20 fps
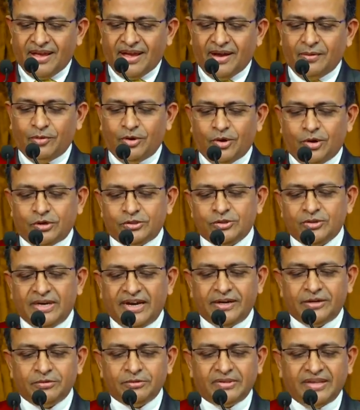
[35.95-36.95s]
I would also
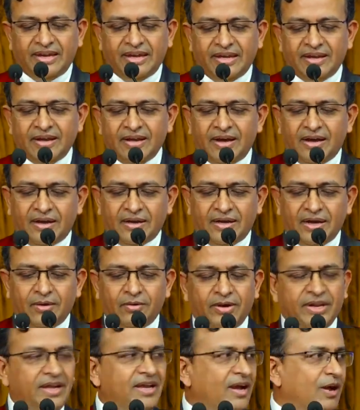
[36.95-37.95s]
like to thank our
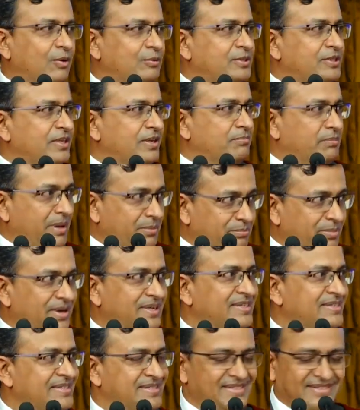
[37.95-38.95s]
Governing Council
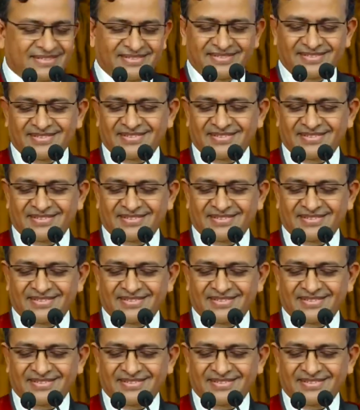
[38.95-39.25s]
members,